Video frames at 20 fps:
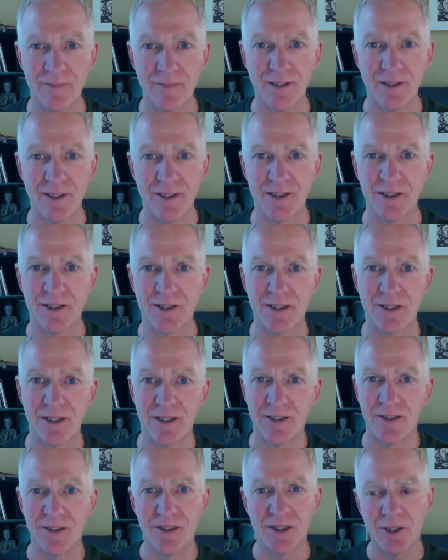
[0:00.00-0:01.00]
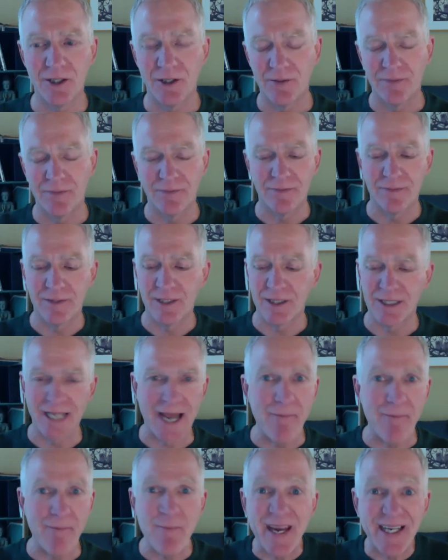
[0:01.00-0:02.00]
Does
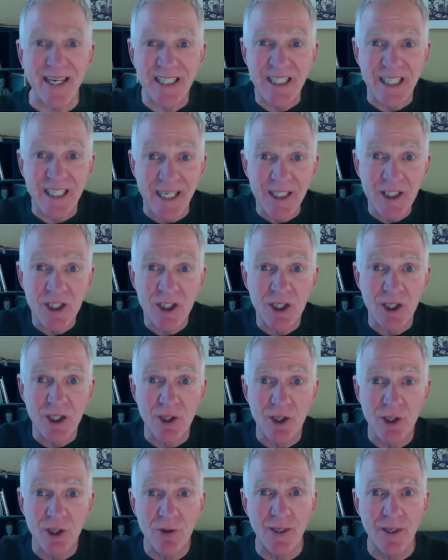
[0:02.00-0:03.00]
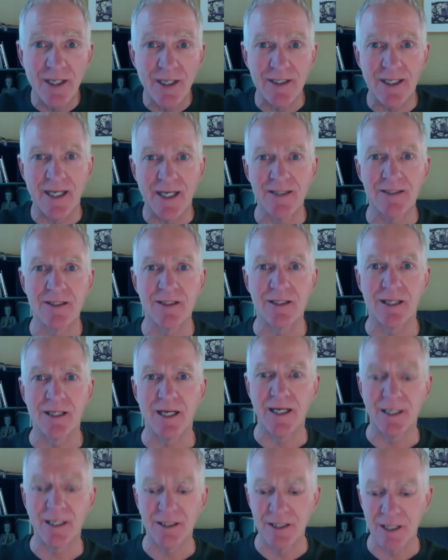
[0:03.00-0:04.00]
that make sense to you
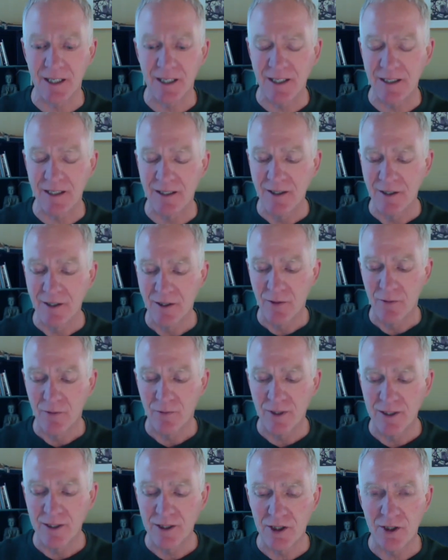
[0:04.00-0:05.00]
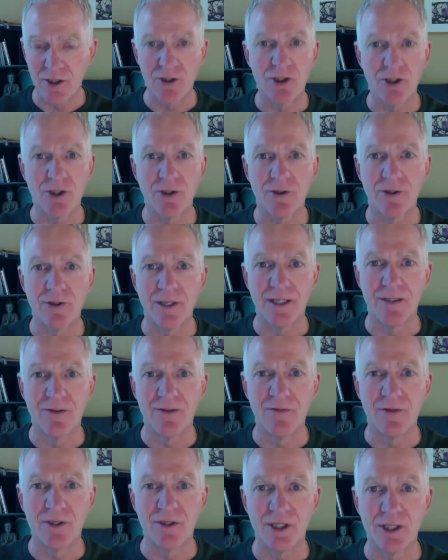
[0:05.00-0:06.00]
as a researcher
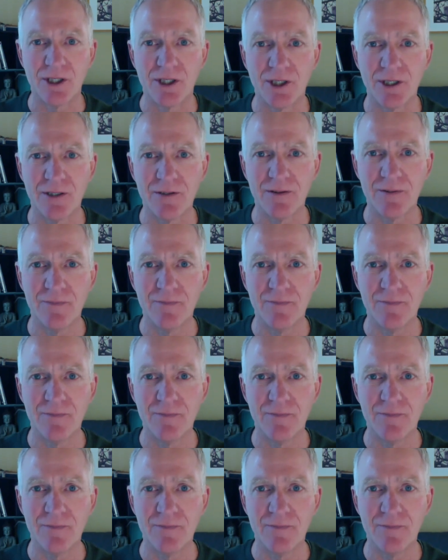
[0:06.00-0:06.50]
and physician?